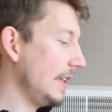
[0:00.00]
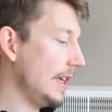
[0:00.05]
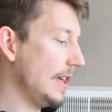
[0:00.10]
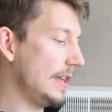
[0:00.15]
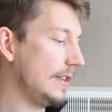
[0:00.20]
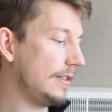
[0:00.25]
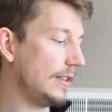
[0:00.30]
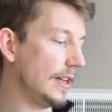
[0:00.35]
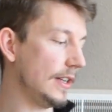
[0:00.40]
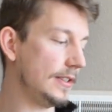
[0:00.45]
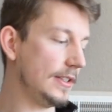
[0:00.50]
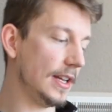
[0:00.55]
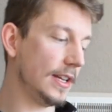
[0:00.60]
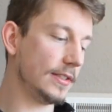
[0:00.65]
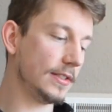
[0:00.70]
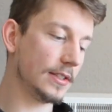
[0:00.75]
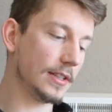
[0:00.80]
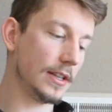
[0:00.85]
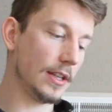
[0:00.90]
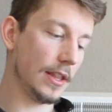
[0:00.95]
is a
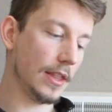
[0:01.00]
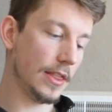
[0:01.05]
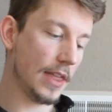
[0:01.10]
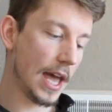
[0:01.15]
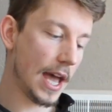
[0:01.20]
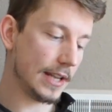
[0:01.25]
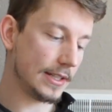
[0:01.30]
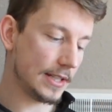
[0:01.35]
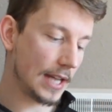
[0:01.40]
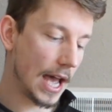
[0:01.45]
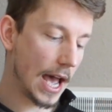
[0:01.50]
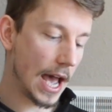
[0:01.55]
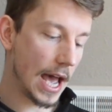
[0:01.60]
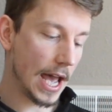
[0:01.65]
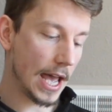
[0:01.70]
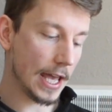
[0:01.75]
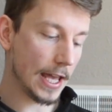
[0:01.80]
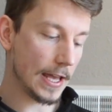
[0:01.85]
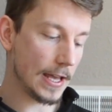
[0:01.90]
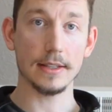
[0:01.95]
disc that
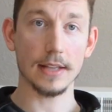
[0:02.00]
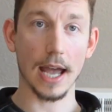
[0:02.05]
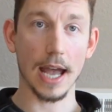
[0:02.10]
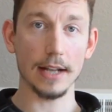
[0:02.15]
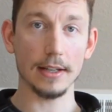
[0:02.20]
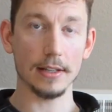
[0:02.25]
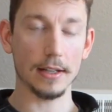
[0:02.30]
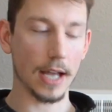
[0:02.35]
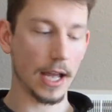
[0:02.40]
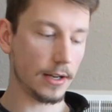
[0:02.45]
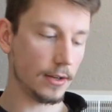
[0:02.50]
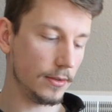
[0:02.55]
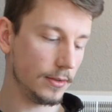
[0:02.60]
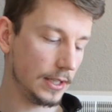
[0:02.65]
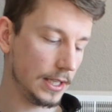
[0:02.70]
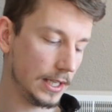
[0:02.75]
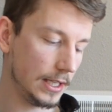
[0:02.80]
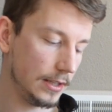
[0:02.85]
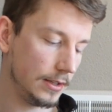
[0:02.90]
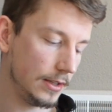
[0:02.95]
I
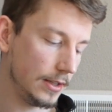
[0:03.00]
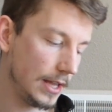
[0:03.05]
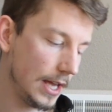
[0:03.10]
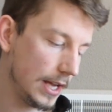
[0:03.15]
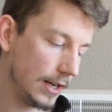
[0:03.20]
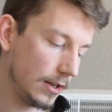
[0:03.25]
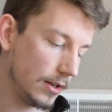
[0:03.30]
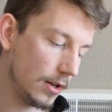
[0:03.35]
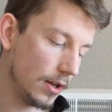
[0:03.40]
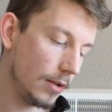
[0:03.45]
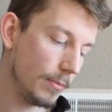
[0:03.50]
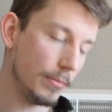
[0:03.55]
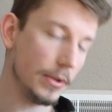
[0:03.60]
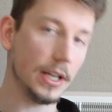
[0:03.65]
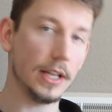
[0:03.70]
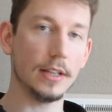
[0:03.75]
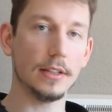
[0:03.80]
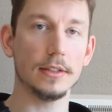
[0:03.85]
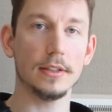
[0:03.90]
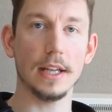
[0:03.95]
don't get into that at all,
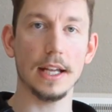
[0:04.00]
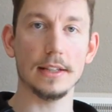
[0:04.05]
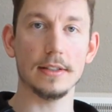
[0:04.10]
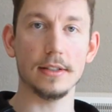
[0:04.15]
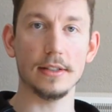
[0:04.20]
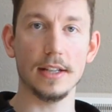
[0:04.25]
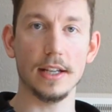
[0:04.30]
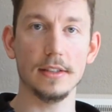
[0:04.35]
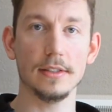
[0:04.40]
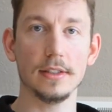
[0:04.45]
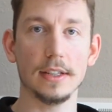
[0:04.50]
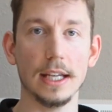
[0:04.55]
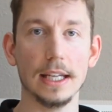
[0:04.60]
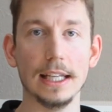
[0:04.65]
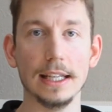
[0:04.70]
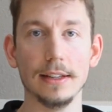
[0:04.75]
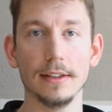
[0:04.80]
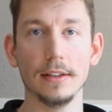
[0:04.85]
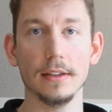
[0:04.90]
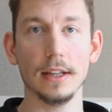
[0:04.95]
but it's a disc
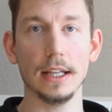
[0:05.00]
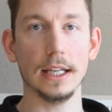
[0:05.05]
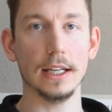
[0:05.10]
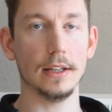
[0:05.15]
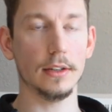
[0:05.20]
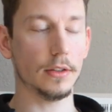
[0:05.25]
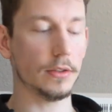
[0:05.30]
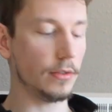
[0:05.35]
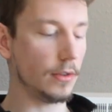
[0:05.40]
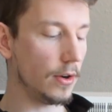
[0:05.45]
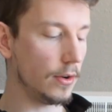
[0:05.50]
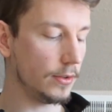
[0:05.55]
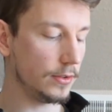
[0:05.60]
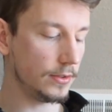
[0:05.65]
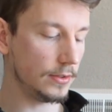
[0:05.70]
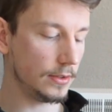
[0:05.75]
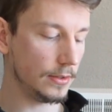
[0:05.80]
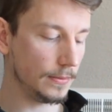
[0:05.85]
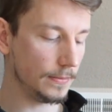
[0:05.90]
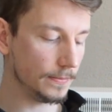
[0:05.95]
and it
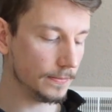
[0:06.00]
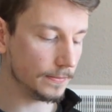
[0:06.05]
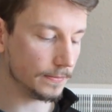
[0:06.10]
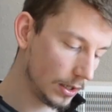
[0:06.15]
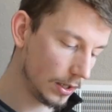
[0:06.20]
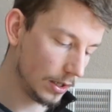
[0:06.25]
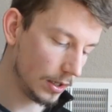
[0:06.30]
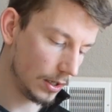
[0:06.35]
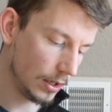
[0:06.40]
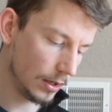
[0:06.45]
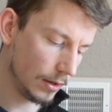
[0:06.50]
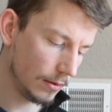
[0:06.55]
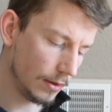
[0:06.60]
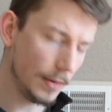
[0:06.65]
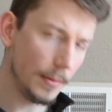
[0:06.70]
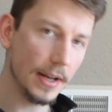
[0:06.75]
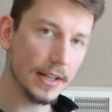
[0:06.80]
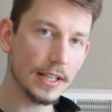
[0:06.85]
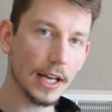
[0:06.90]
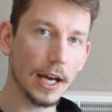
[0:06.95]
throws.
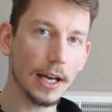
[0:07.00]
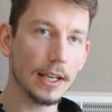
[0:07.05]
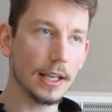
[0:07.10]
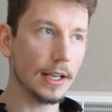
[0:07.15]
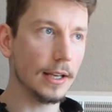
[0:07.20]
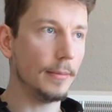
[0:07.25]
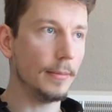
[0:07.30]
What am I talking